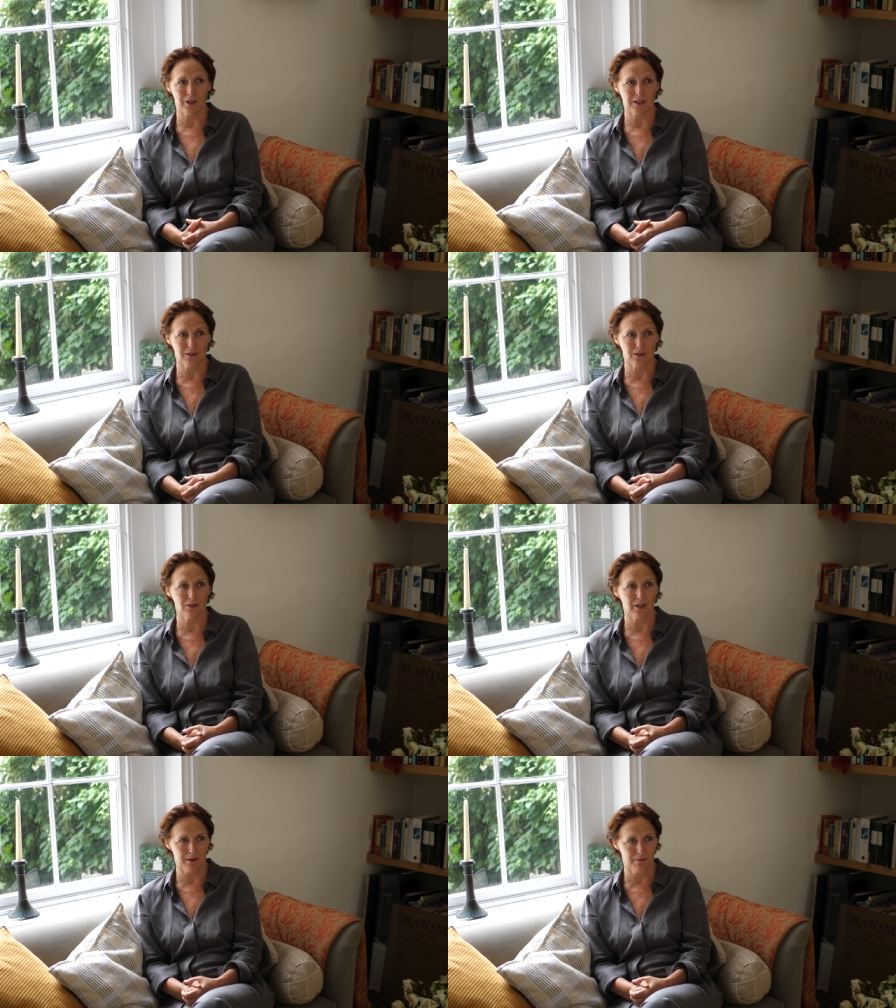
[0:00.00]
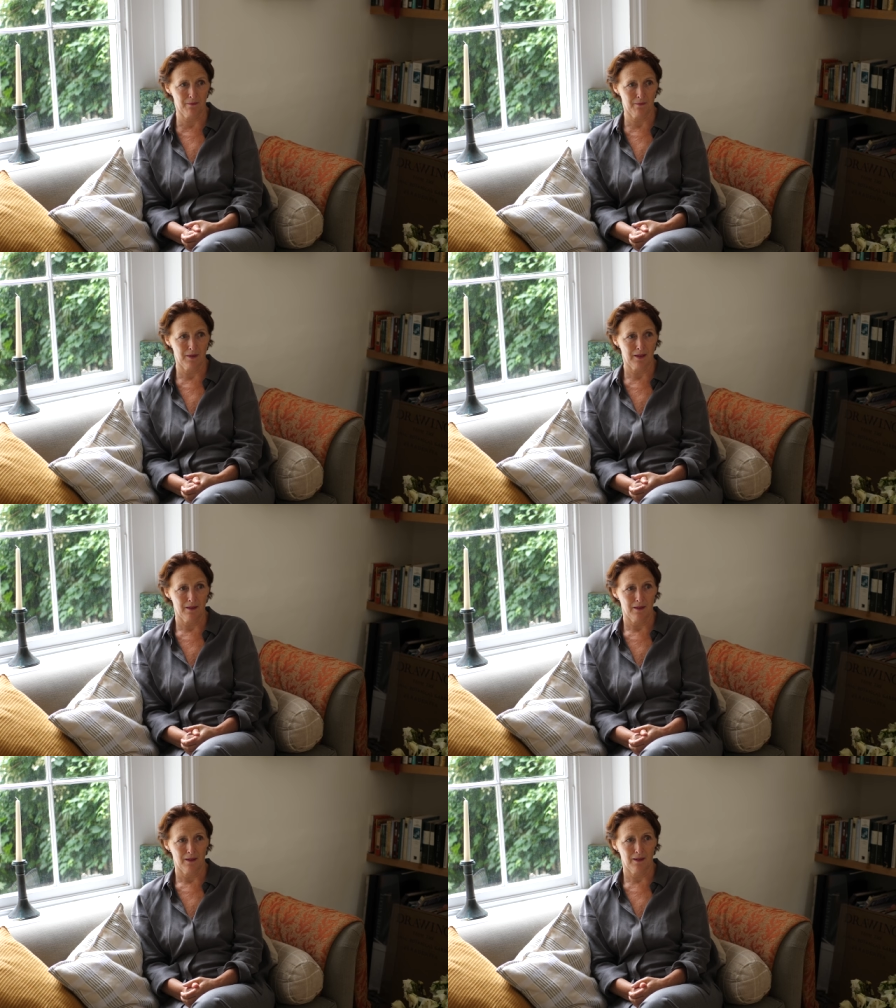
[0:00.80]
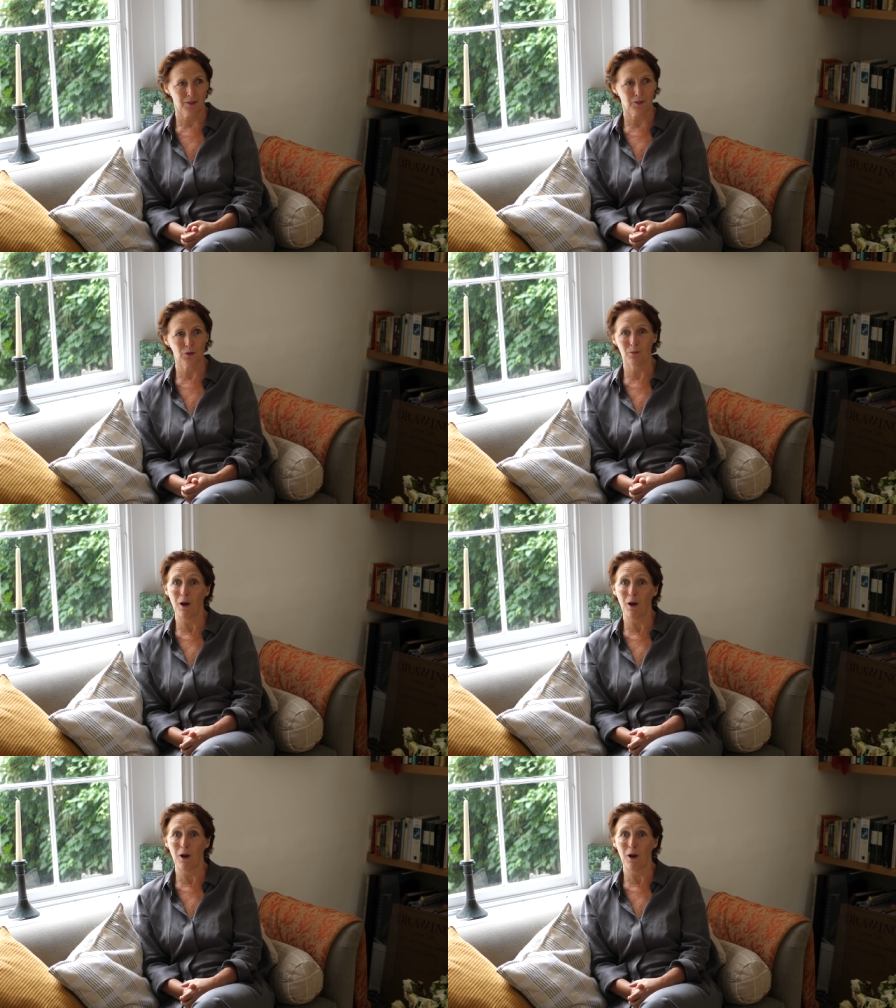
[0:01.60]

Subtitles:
attracted to him, and there's no